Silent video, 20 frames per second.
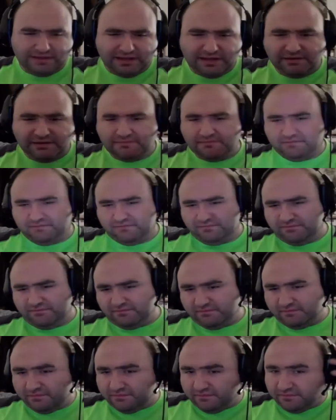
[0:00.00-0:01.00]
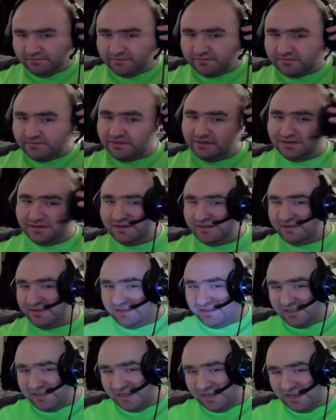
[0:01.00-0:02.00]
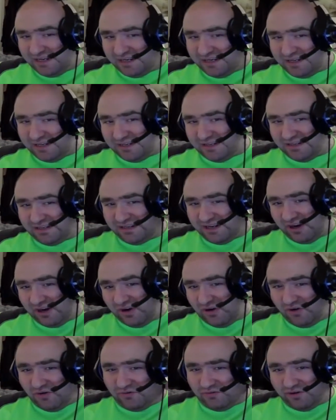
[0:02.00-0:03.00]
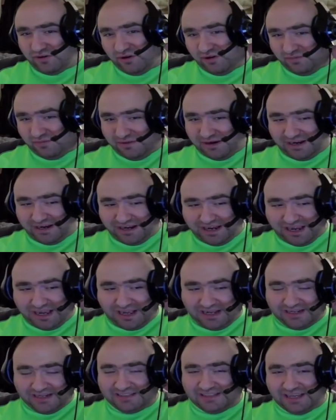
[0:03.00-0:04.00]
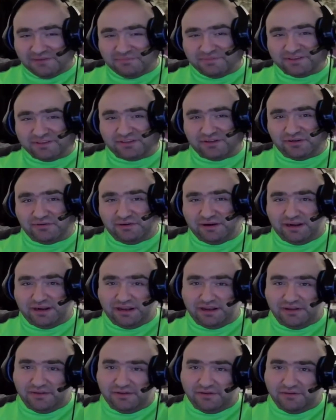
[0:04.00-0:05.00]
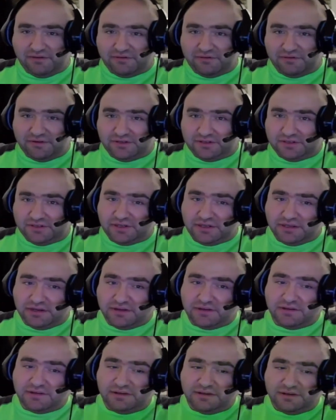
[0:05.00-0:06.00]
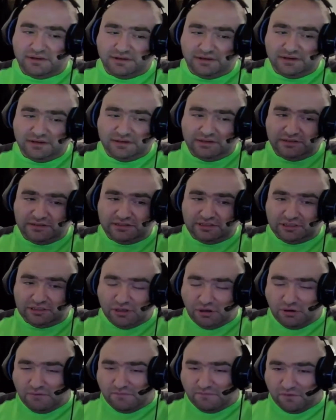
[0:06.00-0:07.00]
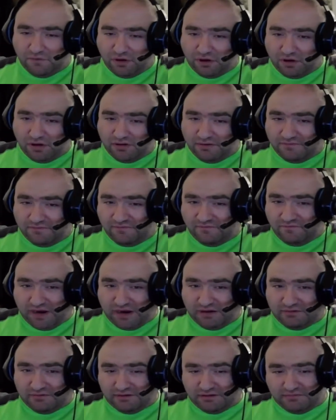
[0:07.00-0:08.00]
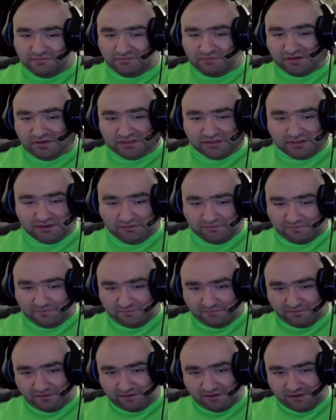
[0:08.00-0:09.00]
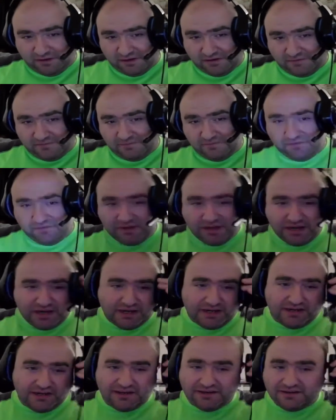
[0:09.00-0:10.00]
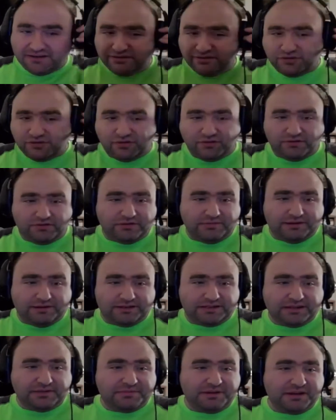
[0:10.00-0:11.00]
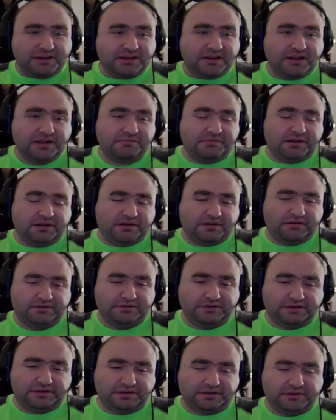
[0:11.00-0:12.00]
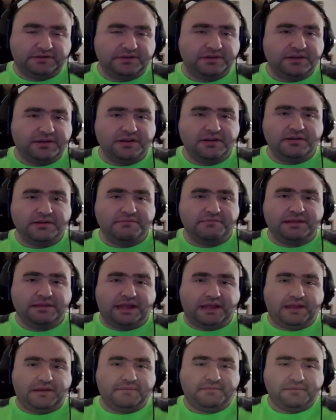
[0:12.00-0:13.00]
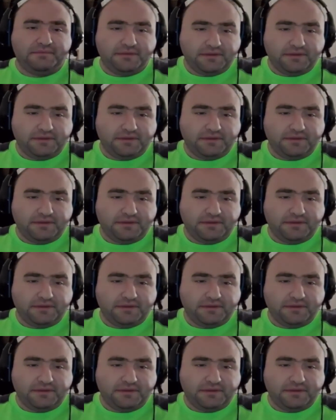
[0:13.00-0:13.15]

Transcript: Yep. Ding. Oh my god. This episode right now, though. Holy shit. So far, very impressive. Ding. Zoro, come on. Stop being a cop blocker. Jesus. But yeah.